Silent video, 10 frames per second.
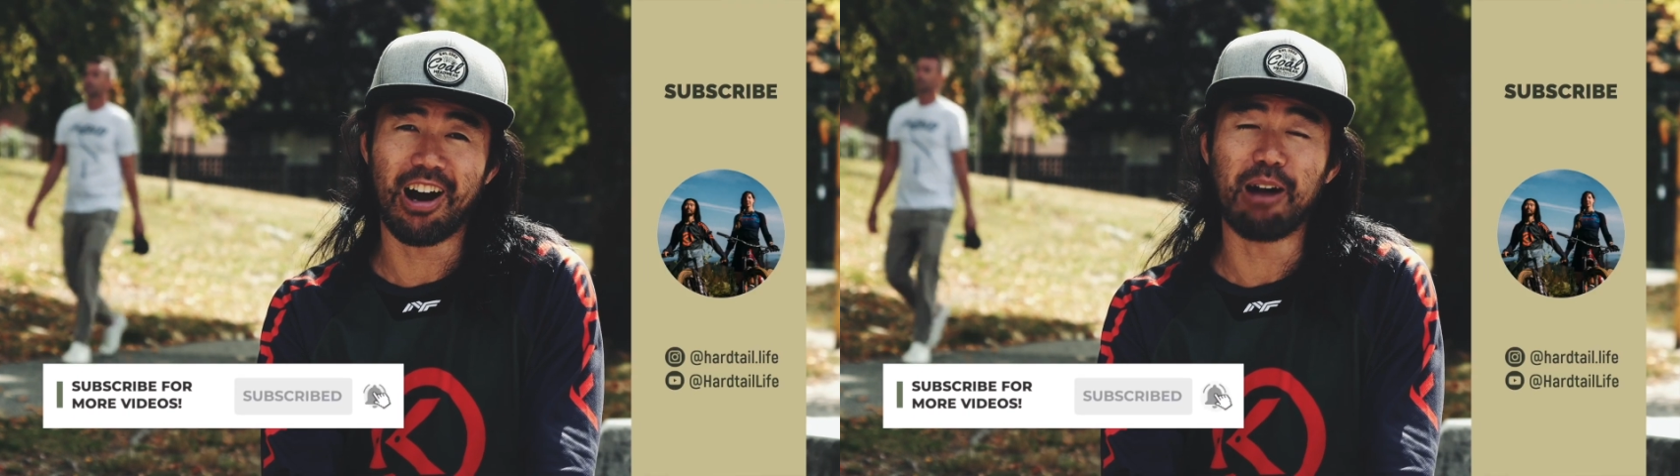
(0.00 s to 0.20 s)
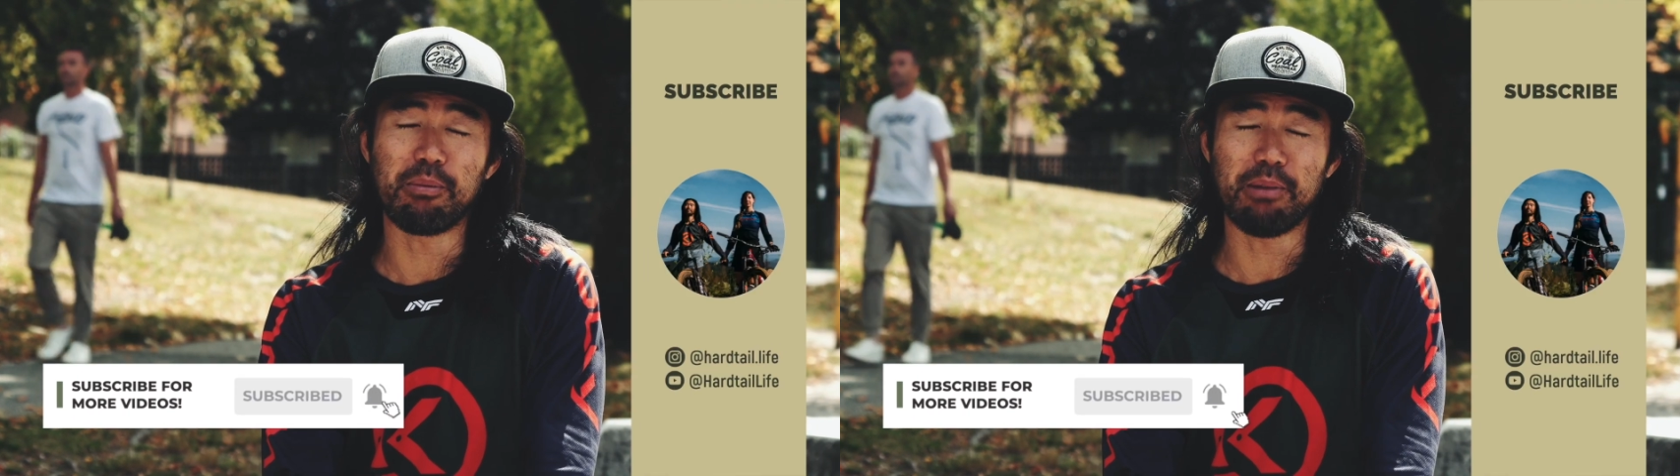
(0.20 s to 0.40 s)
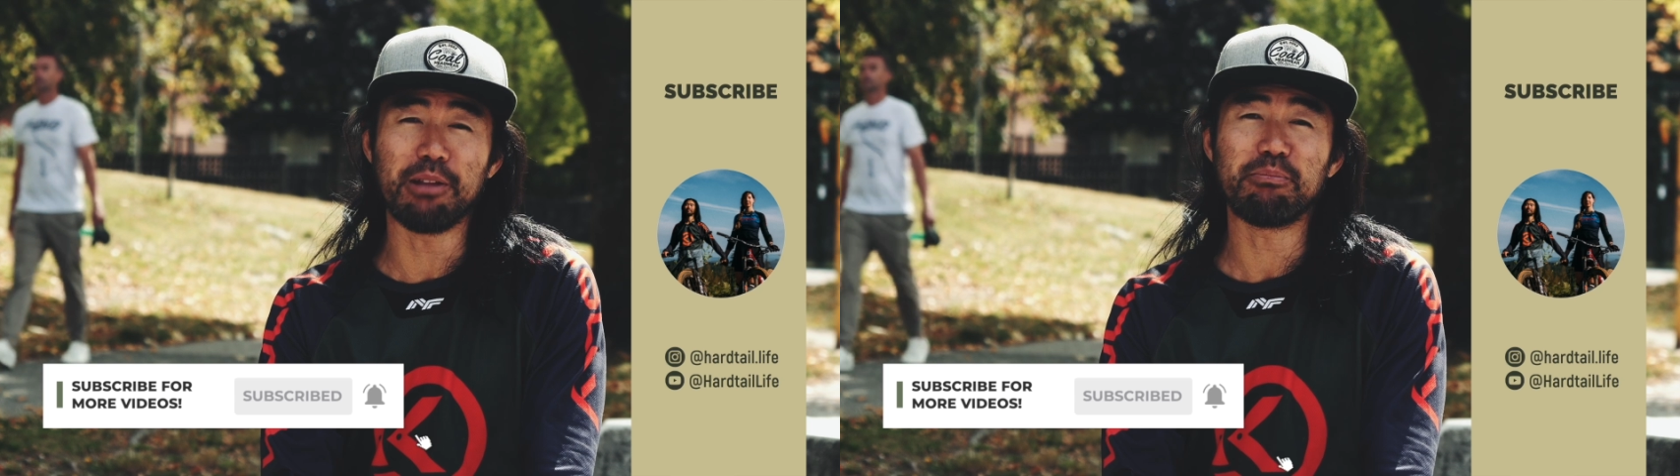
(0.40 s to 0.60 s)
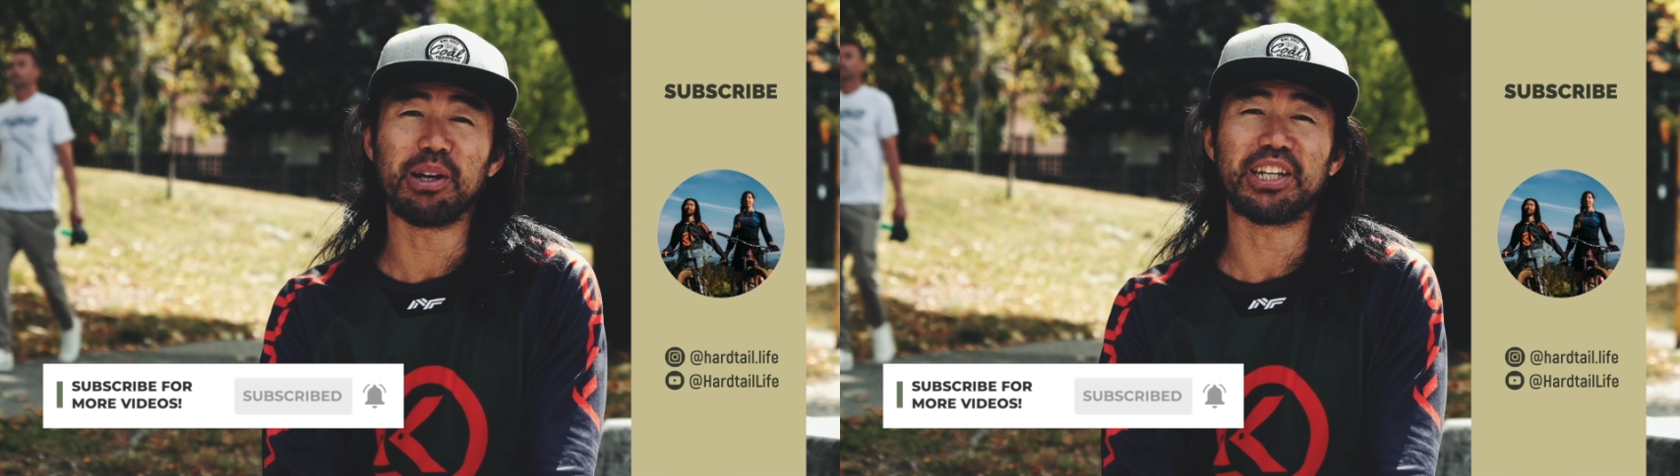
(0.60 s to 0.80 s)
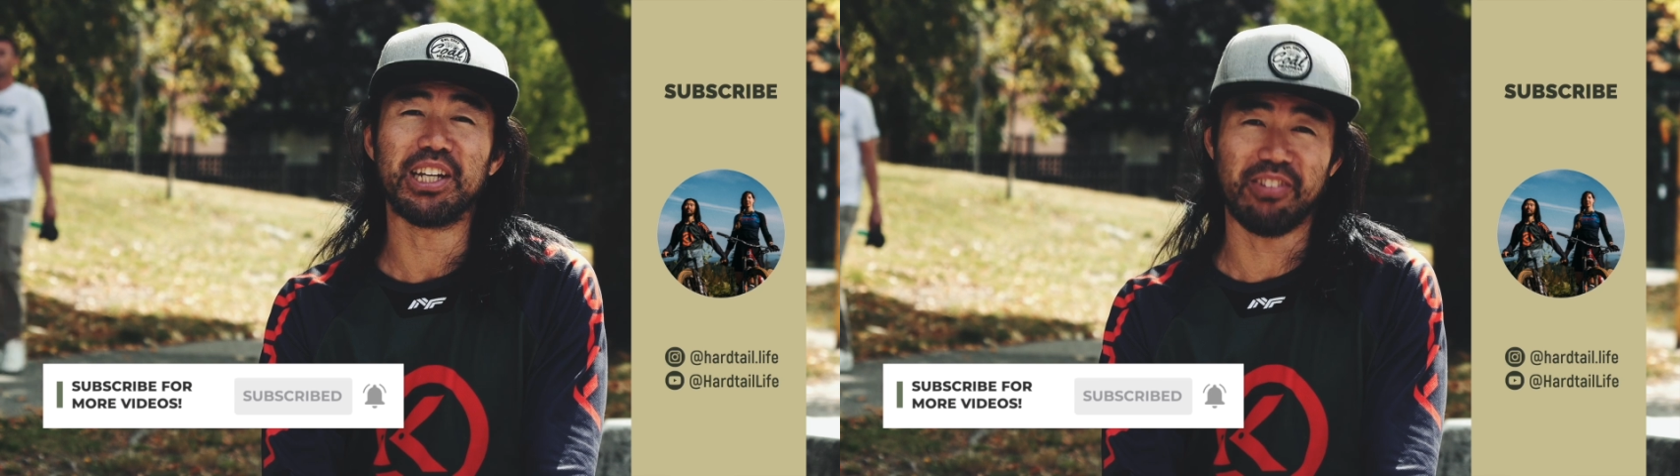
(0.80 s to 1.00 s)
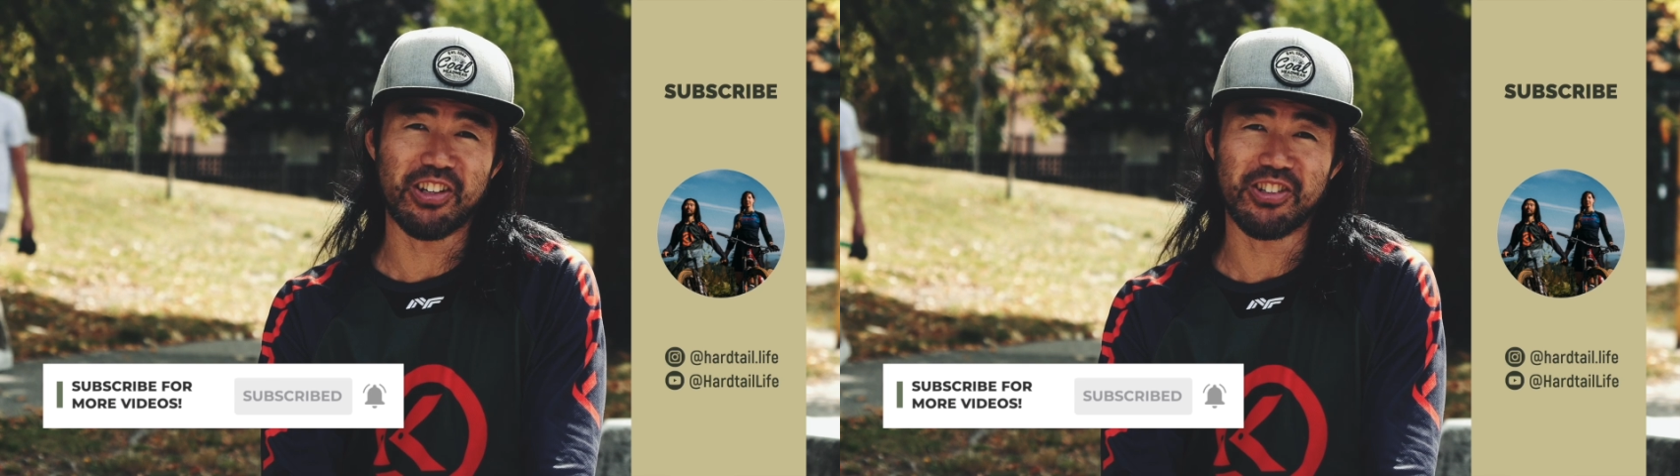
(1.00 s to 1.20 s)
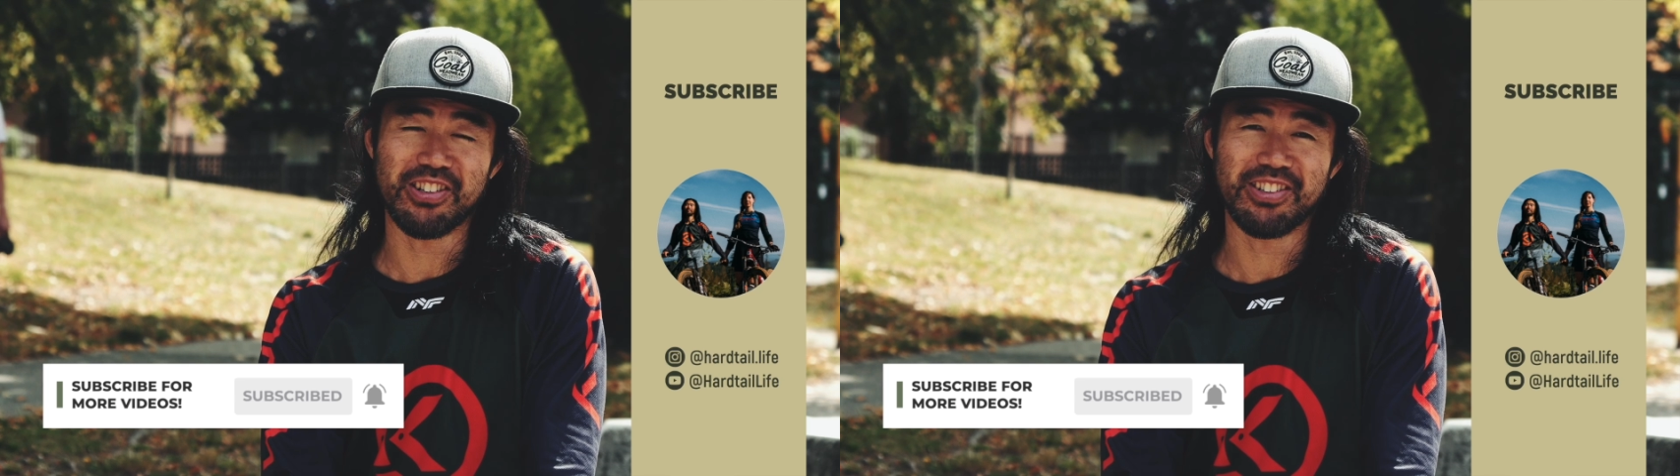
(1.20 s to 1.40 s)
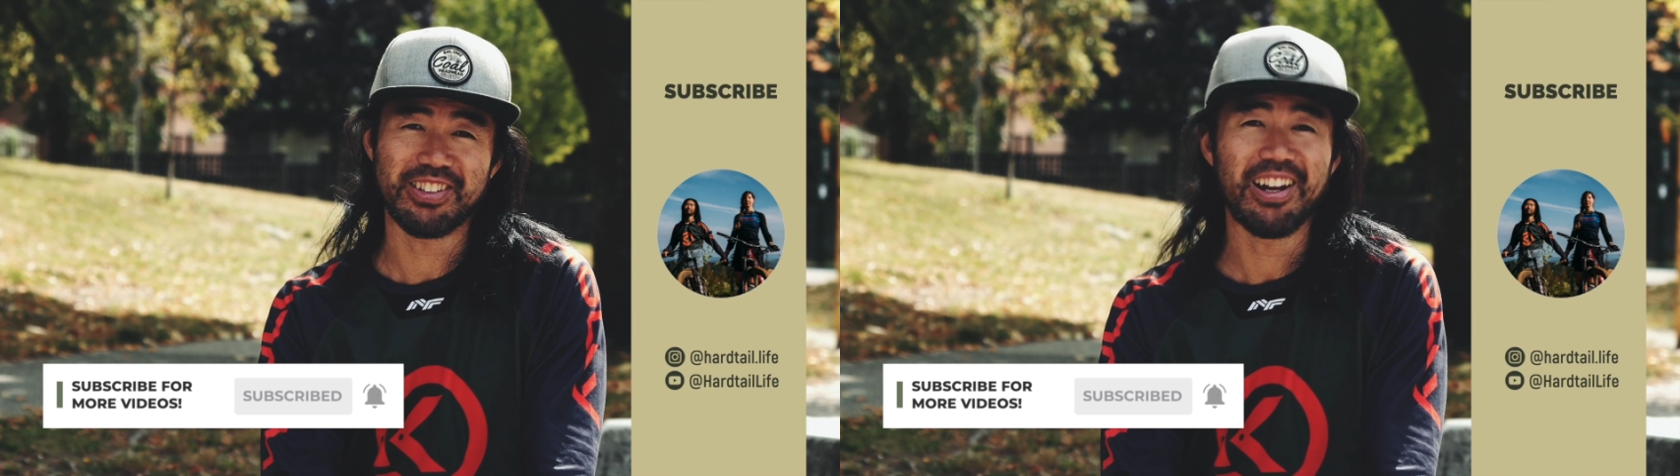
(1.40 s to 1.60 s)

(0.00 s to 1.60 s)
on my mountain biking adventures.